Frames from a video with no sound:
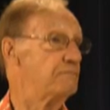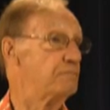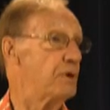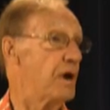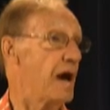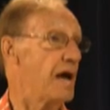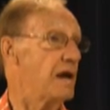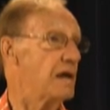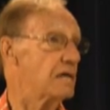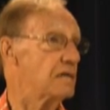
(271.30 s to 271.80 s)

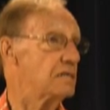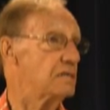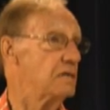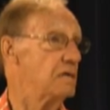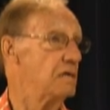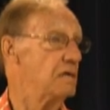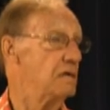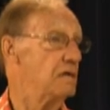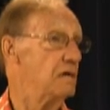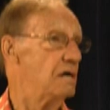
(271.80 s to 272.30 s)
product
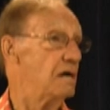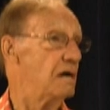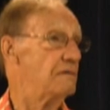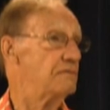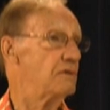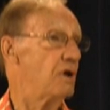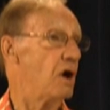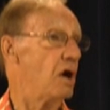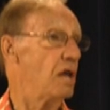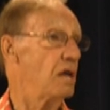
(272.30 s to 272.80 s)
of
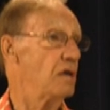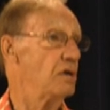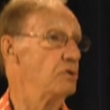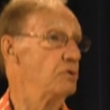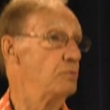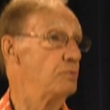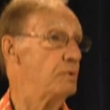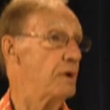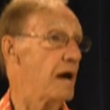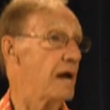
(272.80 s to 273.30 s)
the, all the
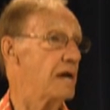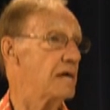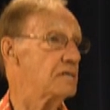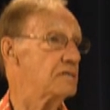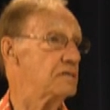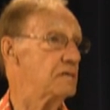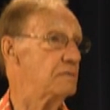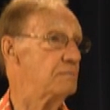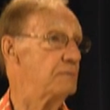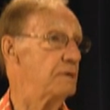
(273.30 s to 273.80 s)
new products
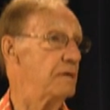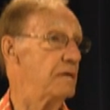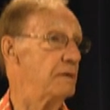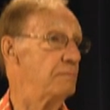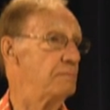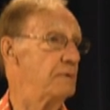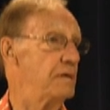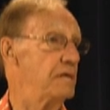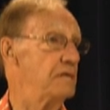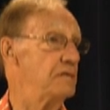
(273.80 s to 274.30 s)
that
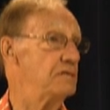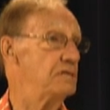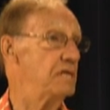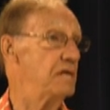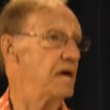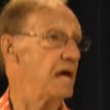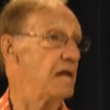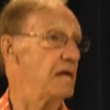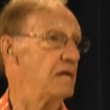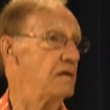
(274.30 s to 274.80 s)

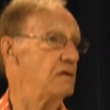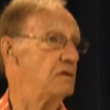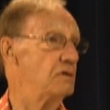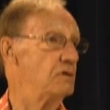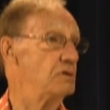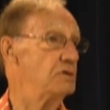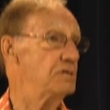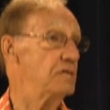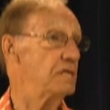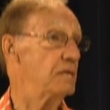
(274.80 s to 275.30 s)
P&G had
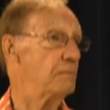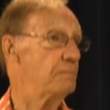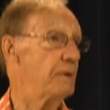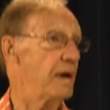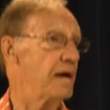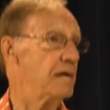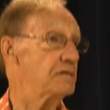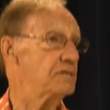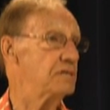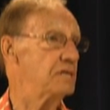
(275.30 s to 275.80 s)
introduced in the
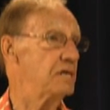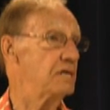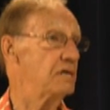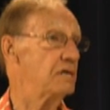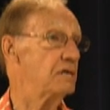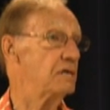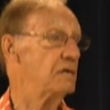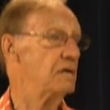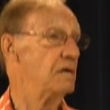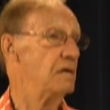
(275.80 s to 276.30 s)
past
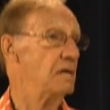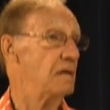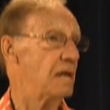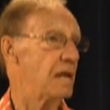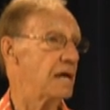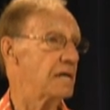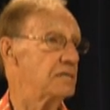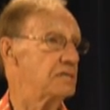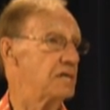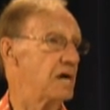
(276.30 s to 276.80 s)
year,
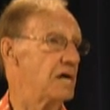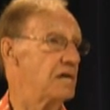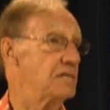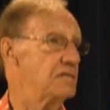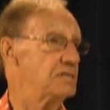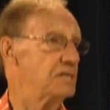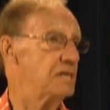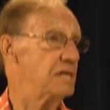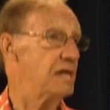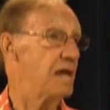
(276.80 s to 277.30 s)
like
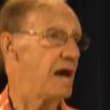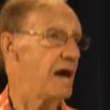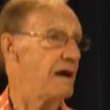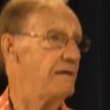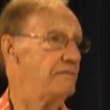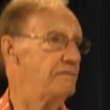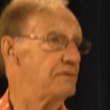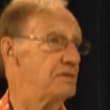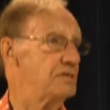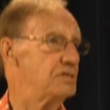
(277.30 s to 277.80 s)
Does and
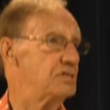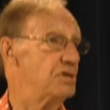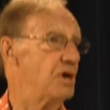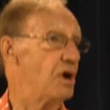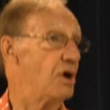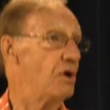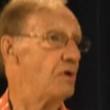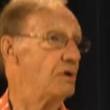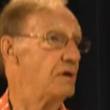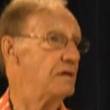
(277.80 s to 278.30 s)
Ivory
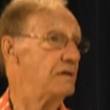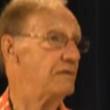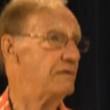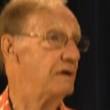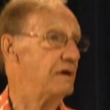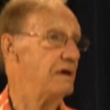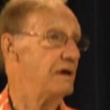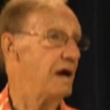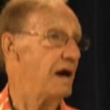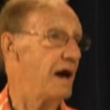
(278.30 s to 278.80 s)
Snow and
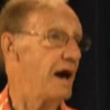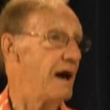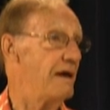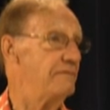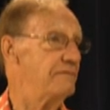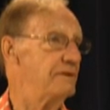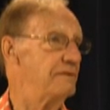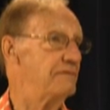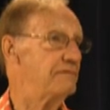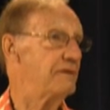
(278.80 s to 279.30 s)

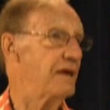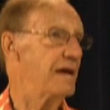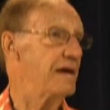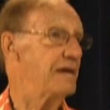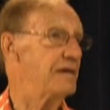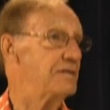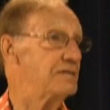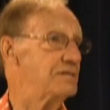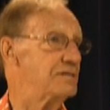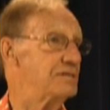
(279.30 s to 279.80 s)
Ivory
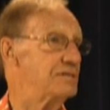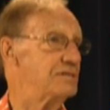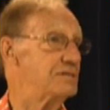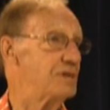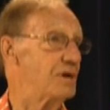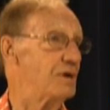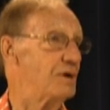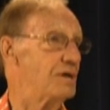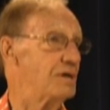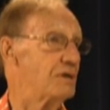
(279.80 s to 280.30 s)
Flakes and
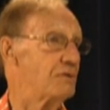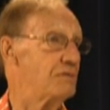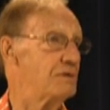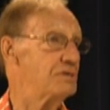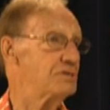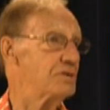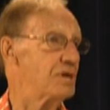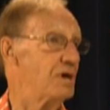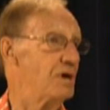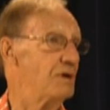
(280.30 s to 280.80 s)
so on,
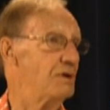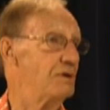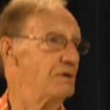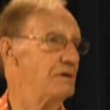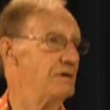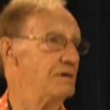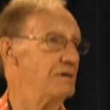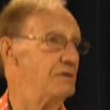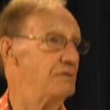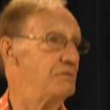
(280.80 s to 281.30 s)
Crisco,
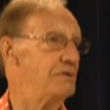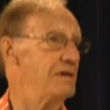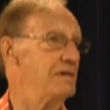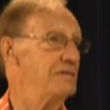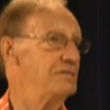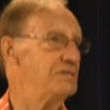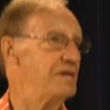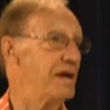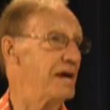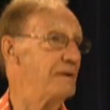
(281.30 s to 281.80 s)
Green
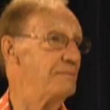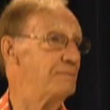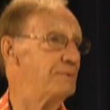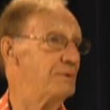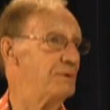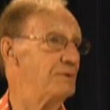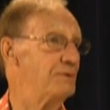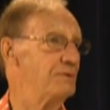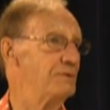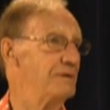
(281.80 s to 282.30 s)

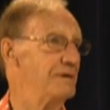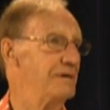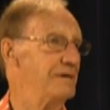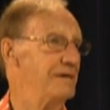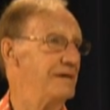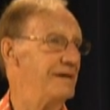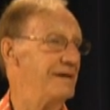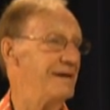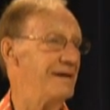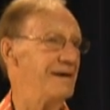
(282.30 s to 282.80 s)
Shampoo.
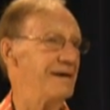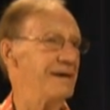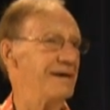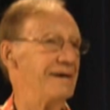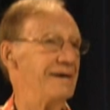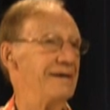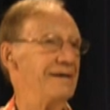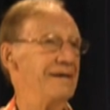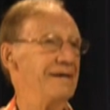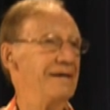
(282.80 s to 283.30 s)

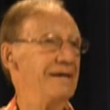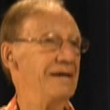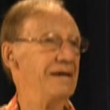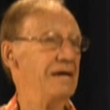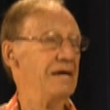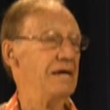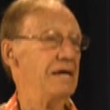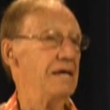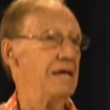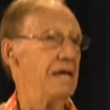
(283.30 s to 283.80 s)
Uh,
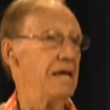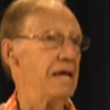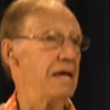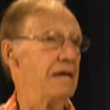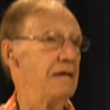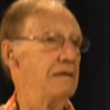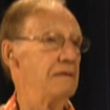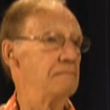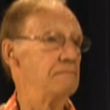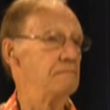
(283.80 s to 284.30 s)
and